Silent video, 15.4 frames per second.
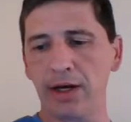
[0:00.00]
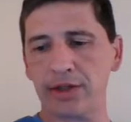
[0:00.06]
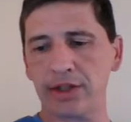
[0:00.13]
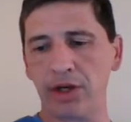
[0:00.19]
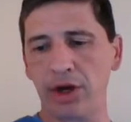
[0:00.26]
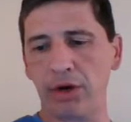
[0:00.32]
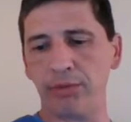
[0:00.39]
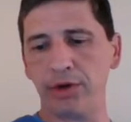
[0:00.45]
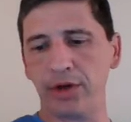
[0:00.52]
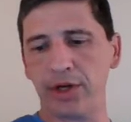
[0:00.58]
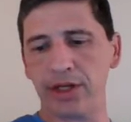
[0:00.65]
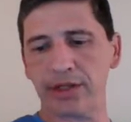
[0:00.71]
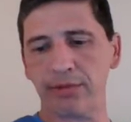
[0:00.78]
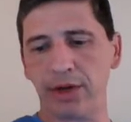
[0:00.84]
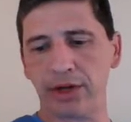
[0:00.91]
to help you
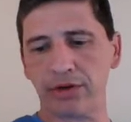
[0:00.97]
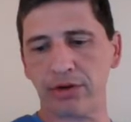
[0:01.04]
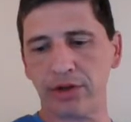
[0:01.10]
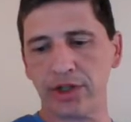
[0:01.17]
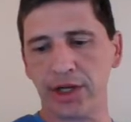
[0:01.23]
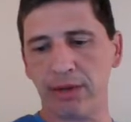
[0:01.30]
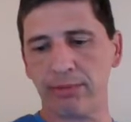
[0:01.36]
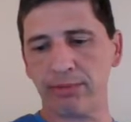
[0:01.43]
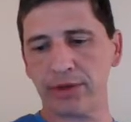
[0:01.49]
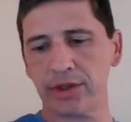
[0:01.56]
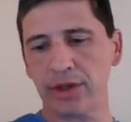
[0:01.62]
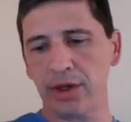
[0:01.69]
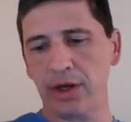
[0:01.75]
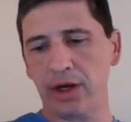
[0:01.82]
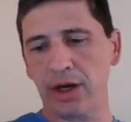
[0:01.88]
get some extra gems.
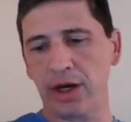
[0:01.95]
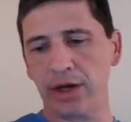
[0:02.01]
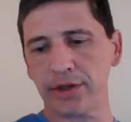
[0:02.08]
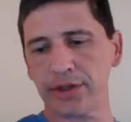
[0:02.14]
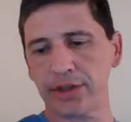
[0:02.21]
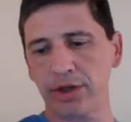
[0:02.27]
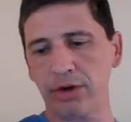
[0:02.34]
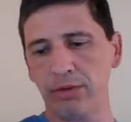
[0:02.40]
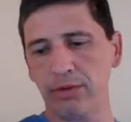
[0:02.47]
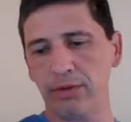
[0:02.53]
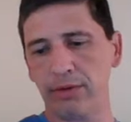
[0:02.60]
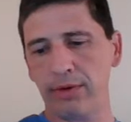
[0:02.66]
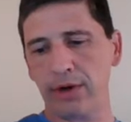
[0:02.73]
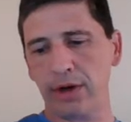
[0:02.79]
Also,